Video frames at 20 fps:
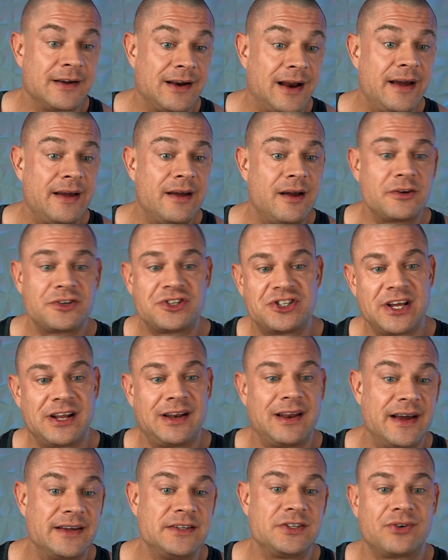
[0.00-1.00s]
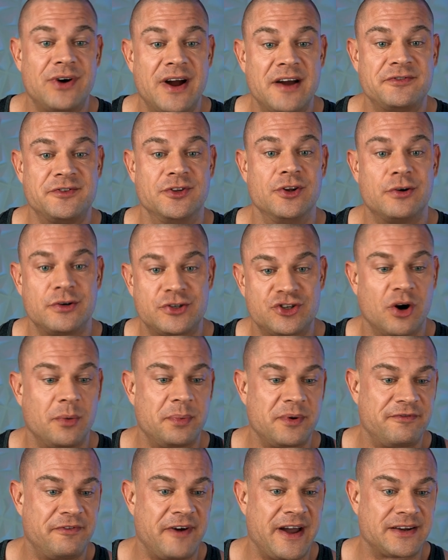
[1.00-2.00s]
glial cell line-derived
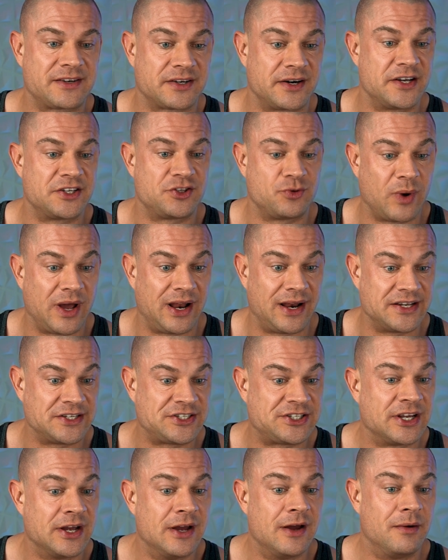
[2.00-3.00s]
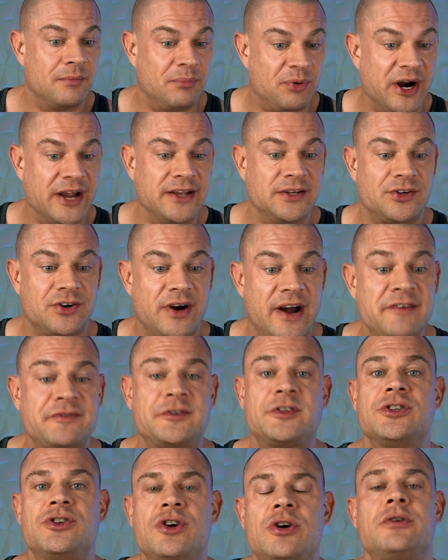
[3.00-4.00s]
neurotropic factor, as well as brain-derived
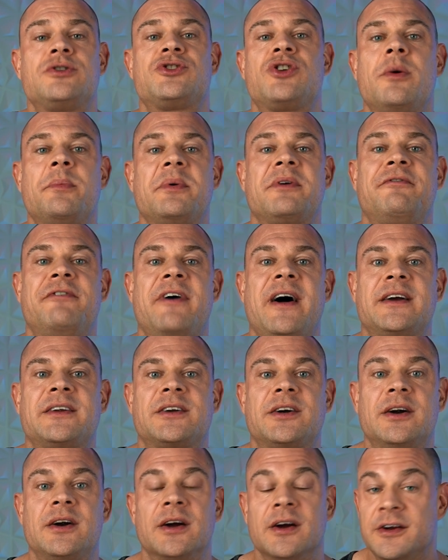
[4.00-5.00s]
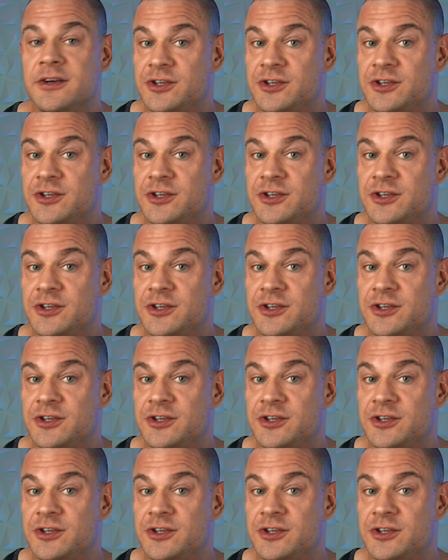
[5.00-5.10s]
neurotropic factor,